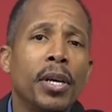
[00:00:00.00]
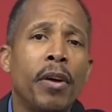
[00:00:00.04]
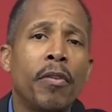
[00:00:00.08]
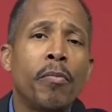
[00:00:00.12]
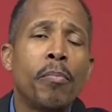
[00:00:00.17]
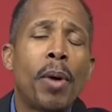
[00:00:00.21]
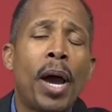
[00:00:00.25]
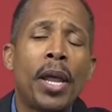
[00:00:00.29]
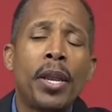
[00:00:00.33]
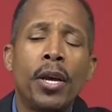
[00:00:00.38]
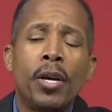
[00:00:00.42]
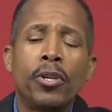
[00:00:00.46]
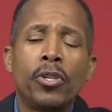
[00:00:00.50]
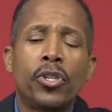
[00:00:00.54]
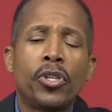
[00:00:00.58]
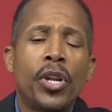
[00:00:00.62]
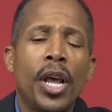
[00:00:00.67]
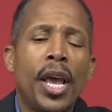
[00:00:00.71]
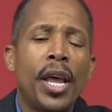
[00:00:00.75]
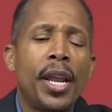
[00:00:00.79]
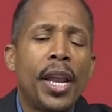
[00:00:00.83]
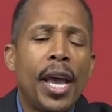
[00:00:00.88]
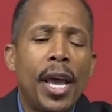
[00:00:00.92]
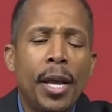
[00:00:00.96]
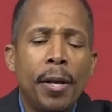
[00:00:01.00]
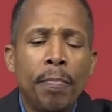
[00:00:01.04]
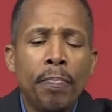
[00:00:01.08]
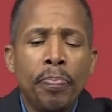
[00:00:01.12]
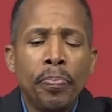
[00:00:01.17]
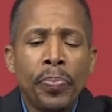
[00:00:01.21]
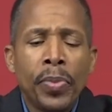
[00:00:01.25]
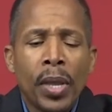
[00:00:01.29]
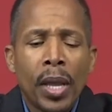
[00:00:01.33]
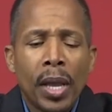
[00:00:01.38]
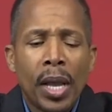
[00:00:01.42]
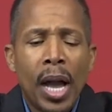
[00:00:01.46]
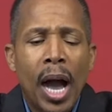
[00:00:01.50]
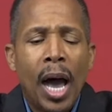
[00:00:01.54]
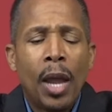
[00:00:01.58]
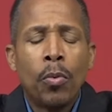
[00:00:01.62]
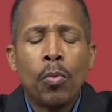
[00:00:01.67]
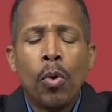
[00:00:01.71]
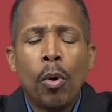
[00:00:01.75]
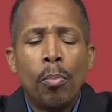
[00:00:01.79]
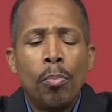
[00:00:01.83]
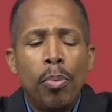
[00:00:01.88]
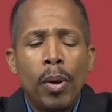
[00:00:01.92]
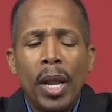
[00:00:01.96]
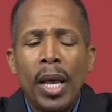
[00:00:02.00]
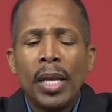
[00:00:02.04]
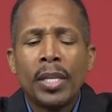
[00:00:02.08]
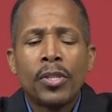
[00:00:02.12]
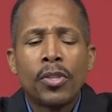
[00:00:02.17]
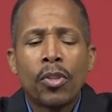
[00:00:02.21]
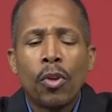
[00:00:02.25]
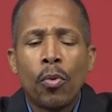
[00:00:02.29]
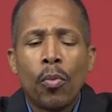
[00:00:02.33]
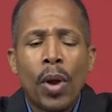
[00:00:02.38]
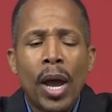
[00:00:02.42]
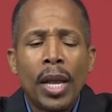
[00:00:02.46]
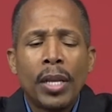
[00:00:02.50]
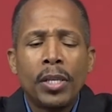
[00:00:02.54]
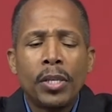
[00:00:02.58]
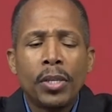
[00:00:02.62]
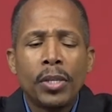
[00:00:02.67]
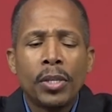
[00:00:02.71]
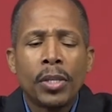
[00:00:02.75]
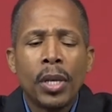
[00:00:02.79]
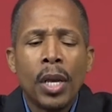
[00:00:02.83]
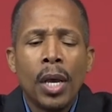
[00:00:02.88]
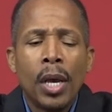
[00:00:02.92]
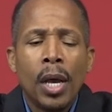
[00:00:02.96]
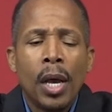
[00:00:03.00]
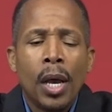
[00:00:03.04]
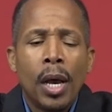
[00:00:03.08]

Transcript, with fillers: Everybody understand that? God will bless the righteous.